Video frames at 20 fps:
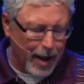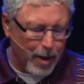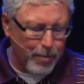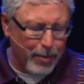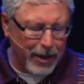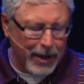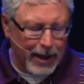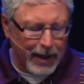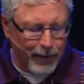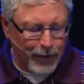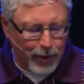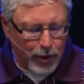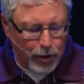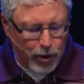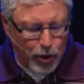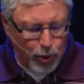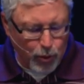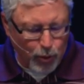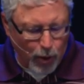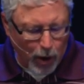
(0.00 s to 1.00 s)
But if you
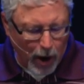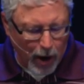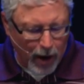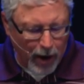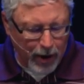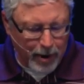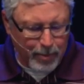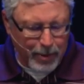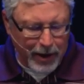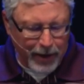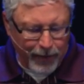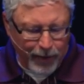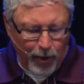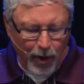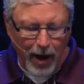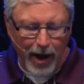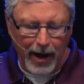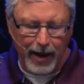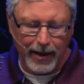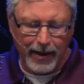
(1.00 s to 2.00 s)
do wrong, be
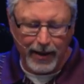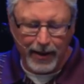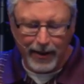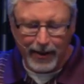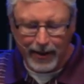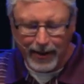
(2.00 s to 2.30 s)
afraid,